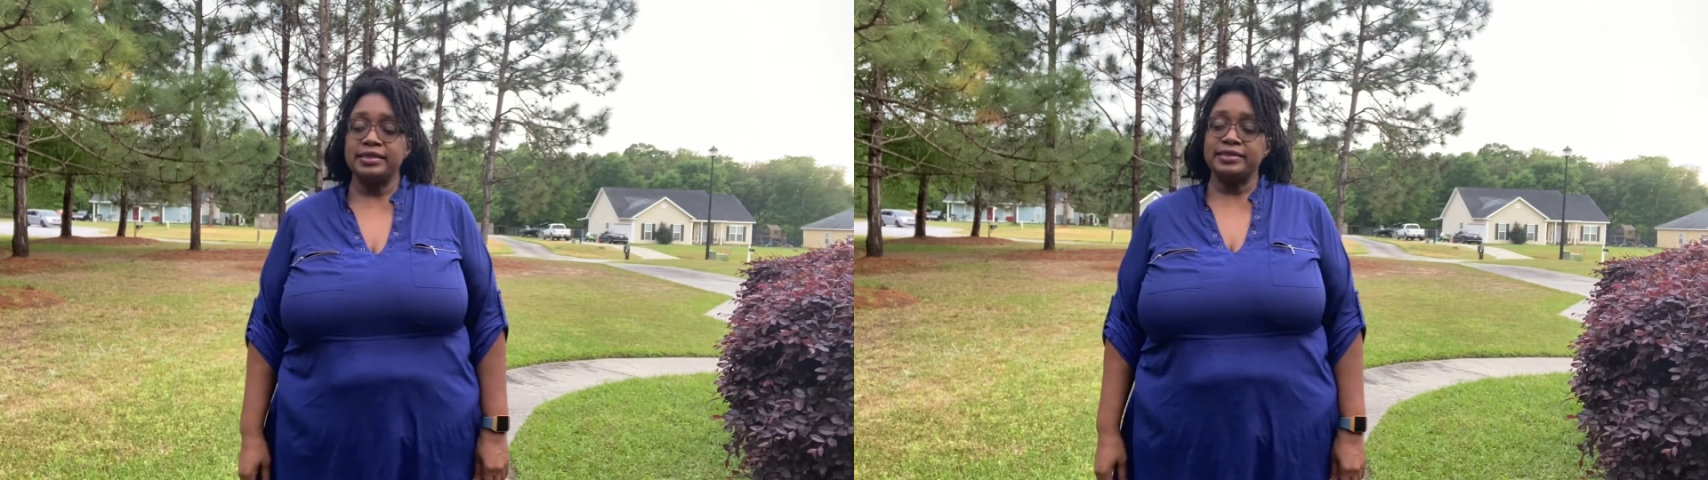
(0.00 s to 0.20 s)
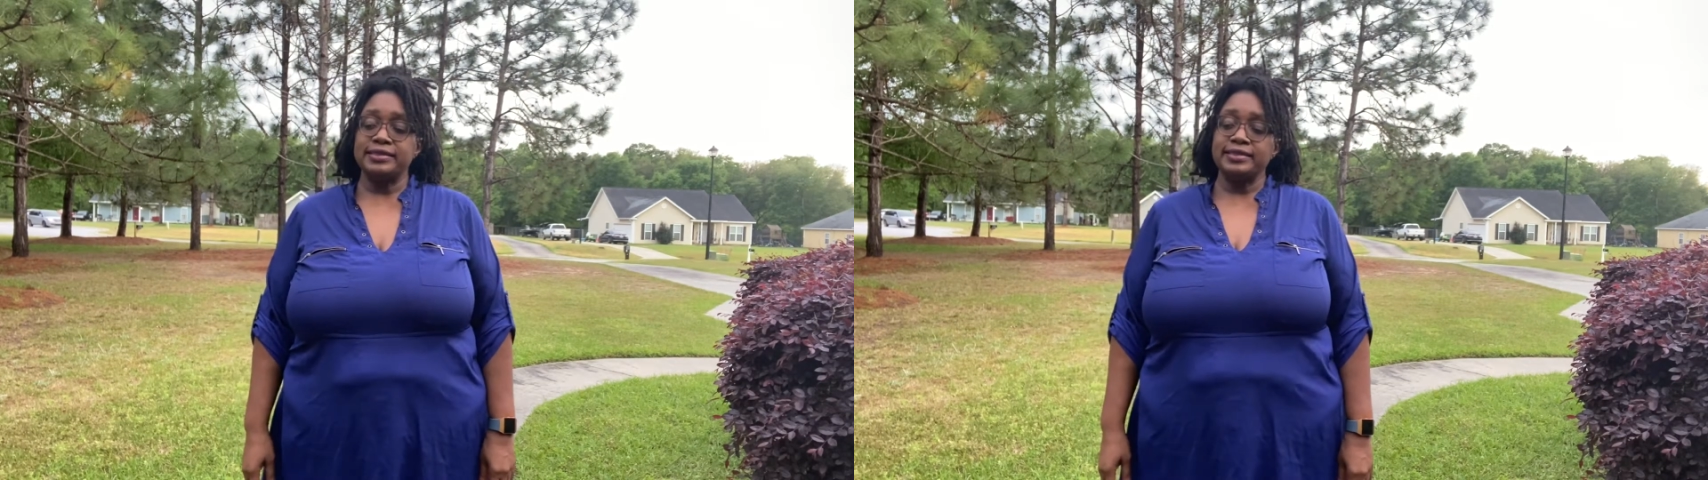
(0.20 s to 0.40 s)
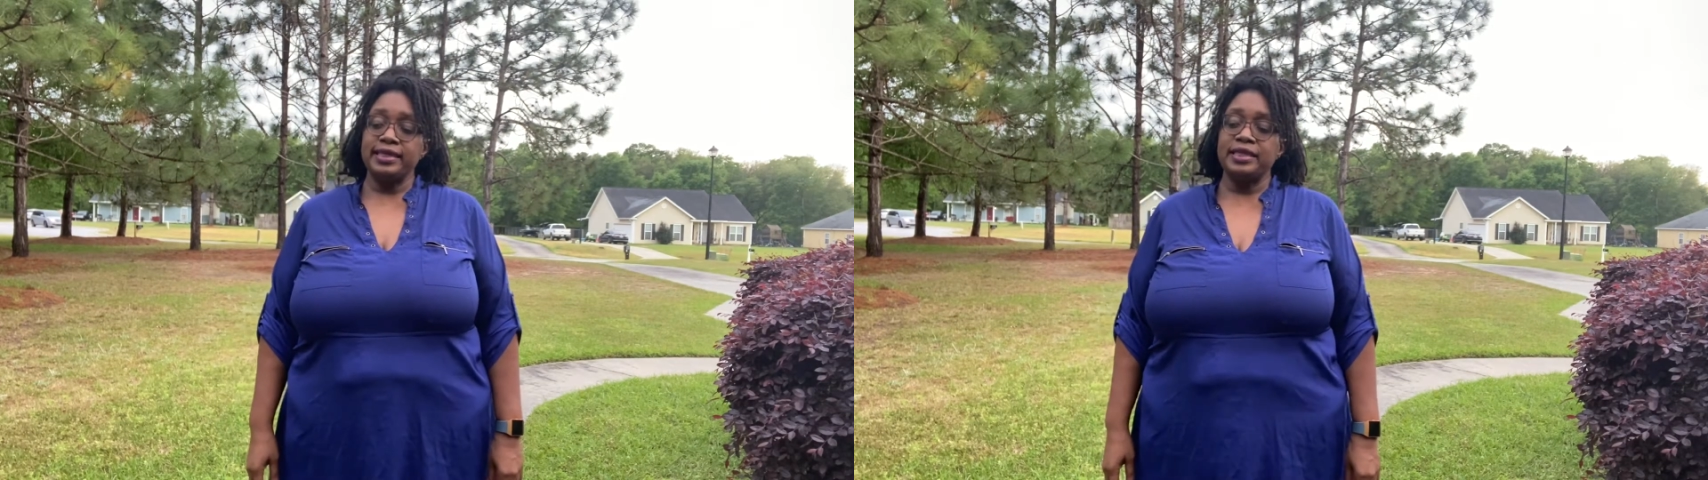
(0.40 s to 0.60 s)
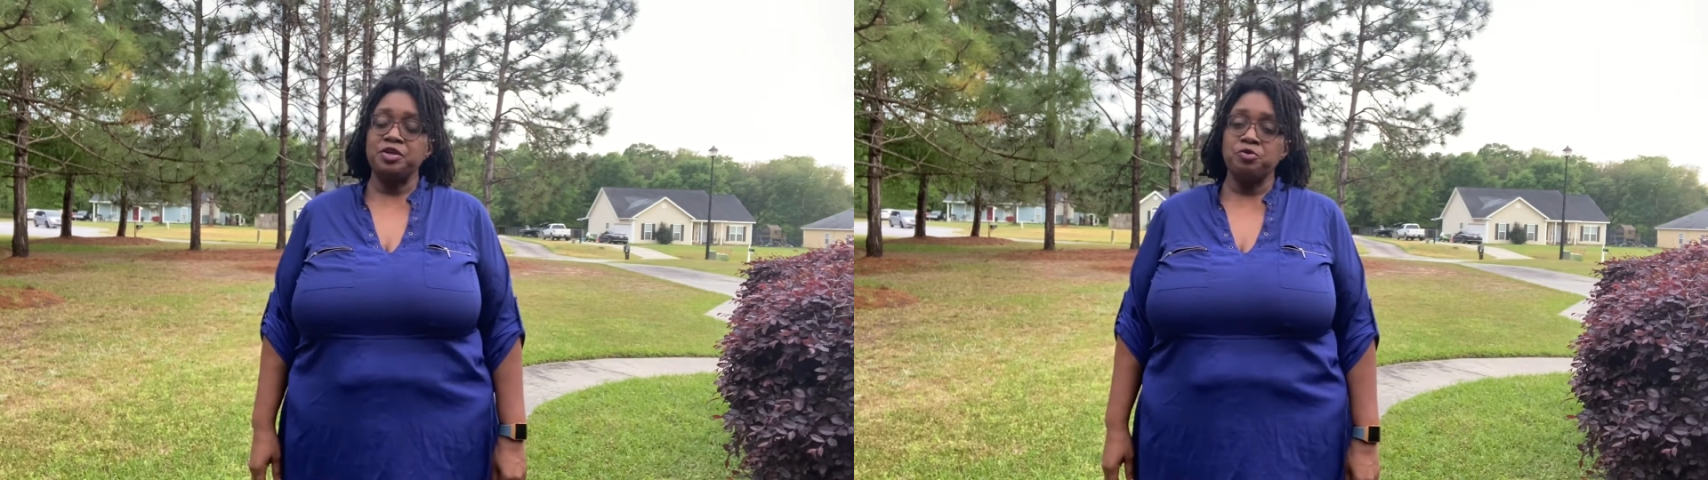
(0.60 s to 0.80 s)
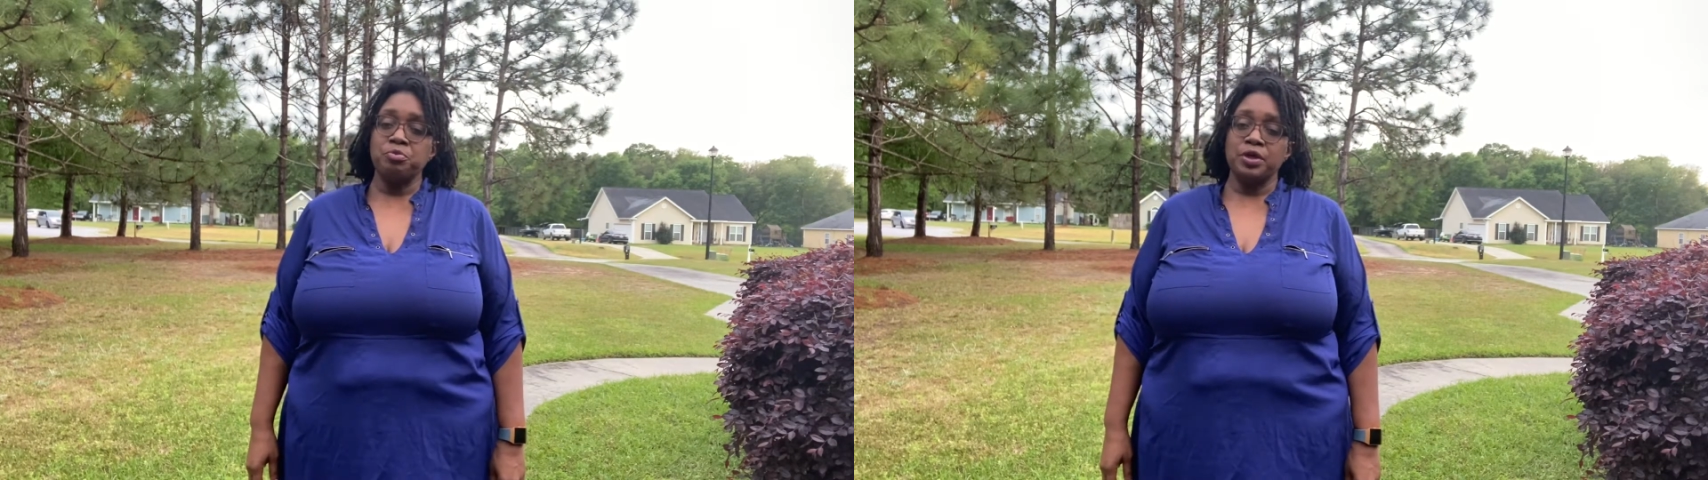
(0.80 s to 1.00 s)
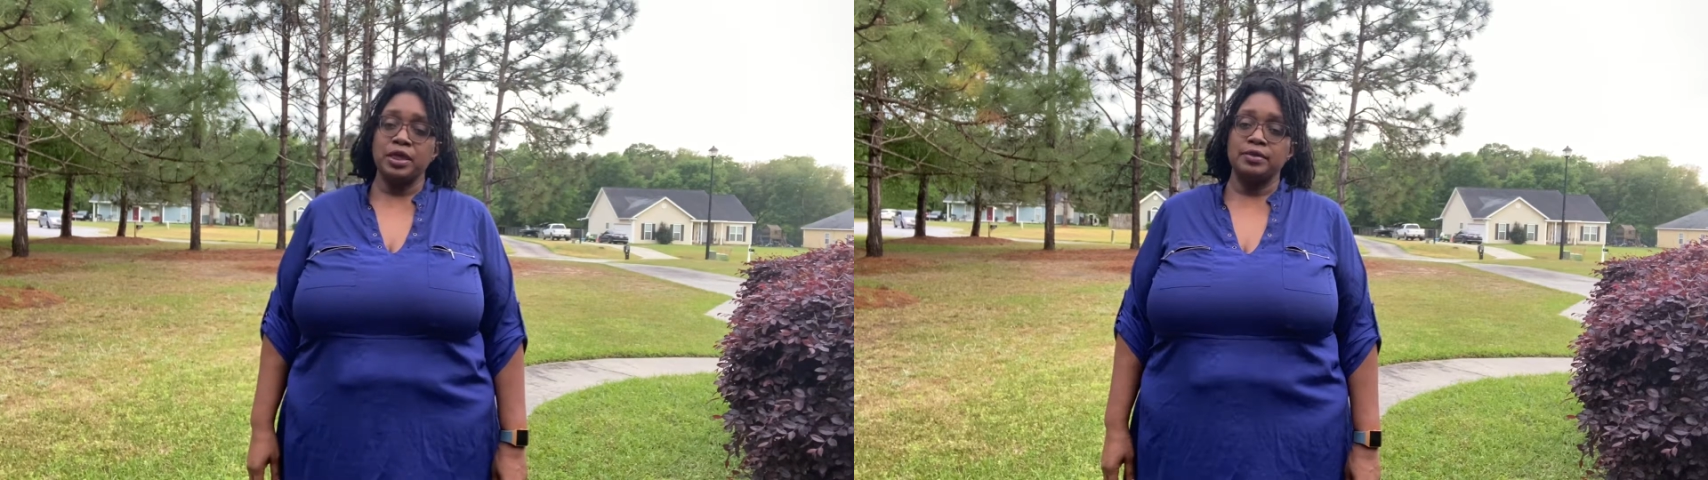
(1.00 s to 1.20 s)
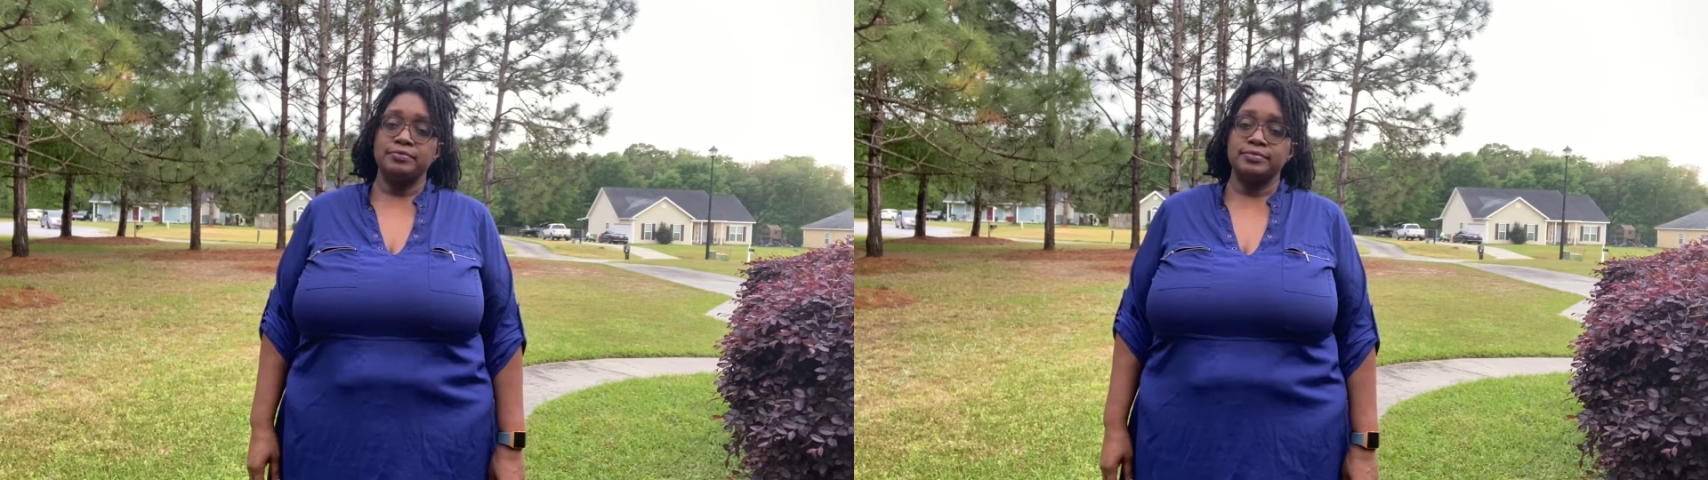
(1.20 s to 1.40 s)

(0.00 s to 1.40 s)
she said no bread.